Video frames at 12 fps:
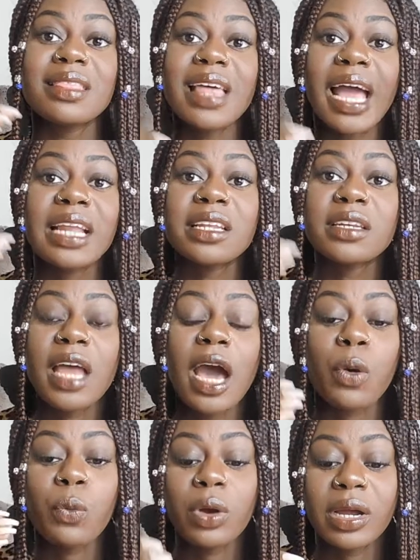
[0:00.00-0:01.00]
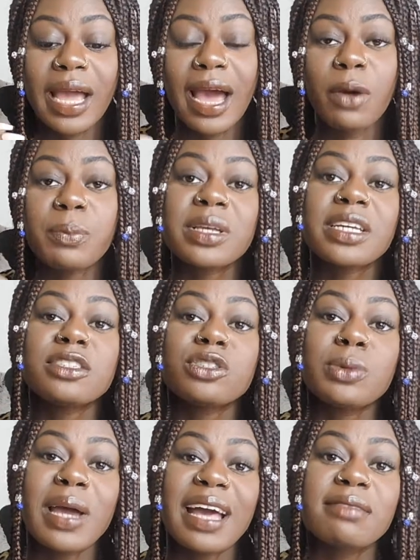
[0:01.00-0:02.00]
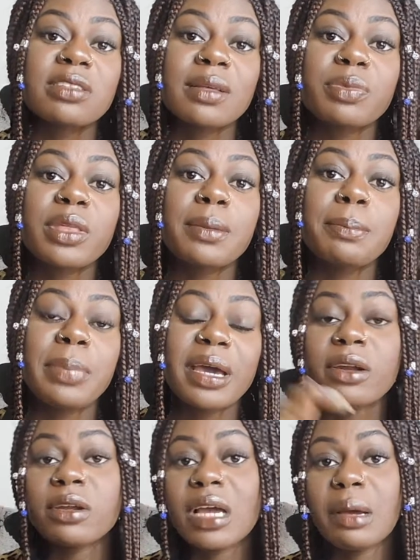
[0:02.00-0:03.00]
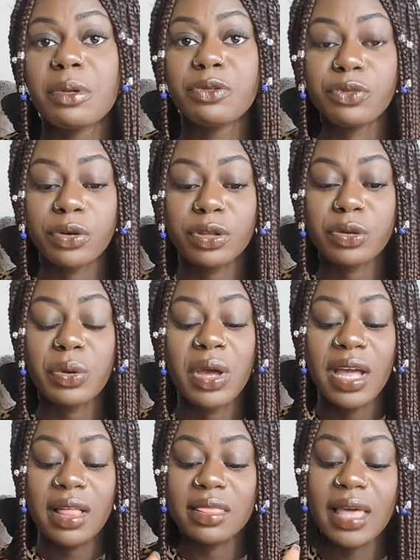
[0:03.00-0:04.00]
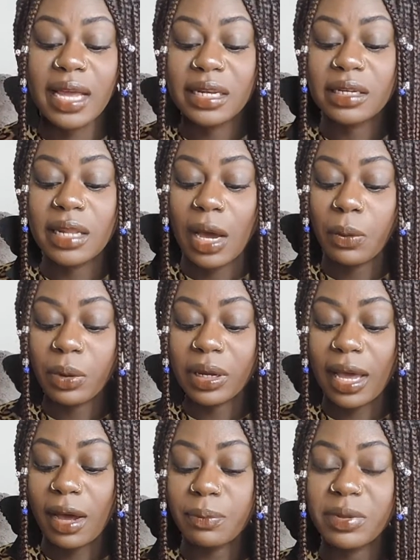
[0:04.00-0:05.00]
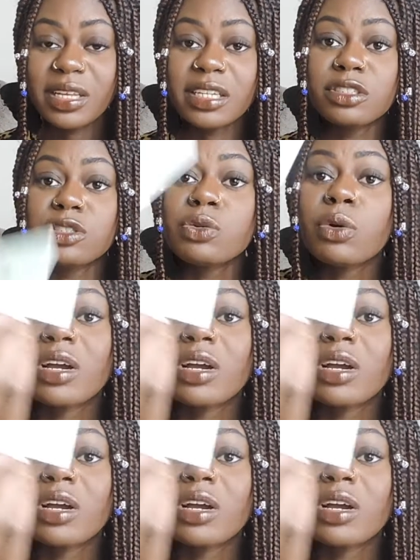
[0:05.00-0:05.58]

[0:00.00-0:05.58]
that did not work out because you have something better coming for you. That did not work out because you